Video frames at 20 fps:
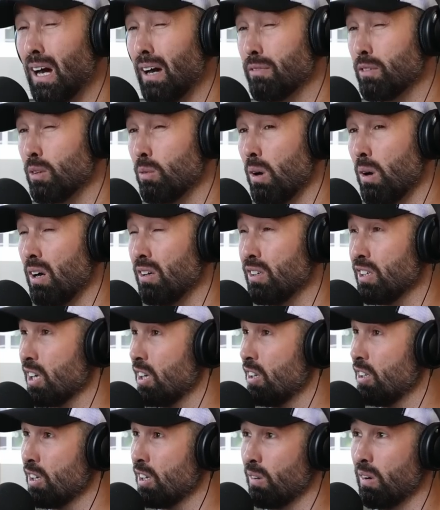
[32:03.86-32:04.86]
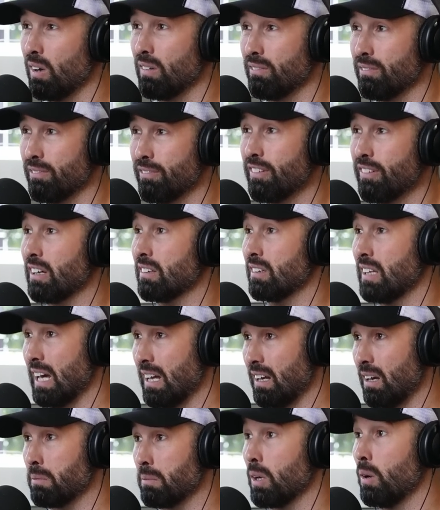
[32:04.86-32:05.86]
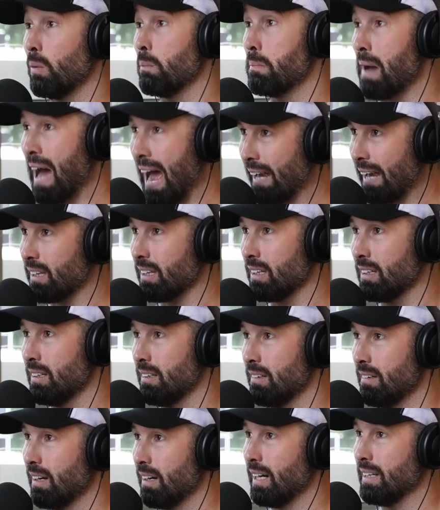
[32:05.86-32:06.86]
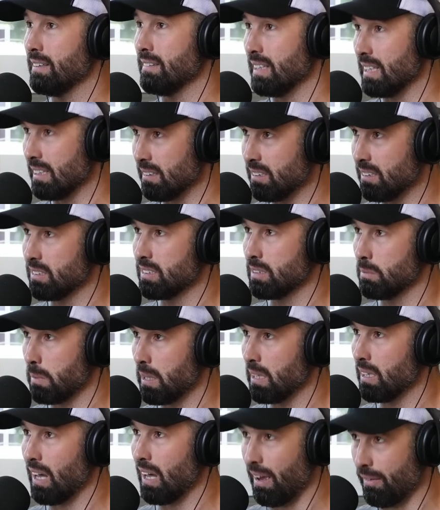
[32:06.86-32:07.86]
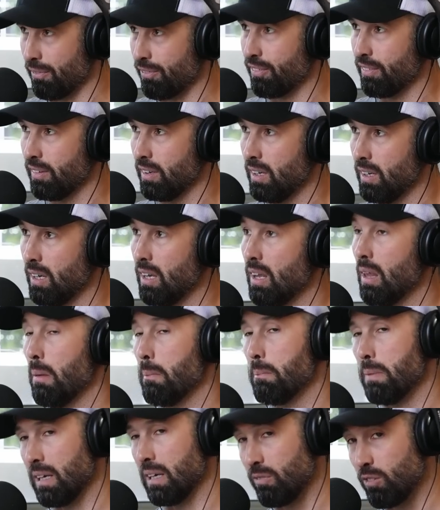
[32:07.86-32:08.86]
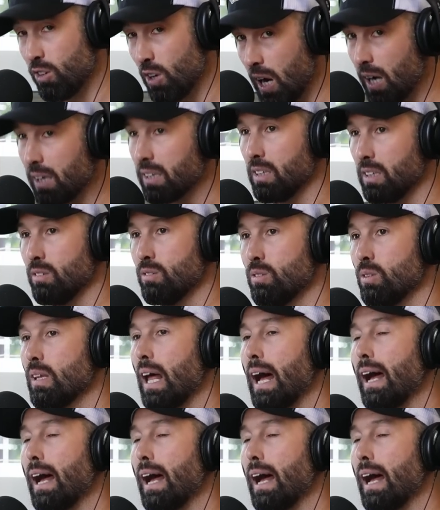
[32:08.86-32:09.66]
after a while you go, you know what? Fuck that. I'm going back. I need this in my life. But if you are going to do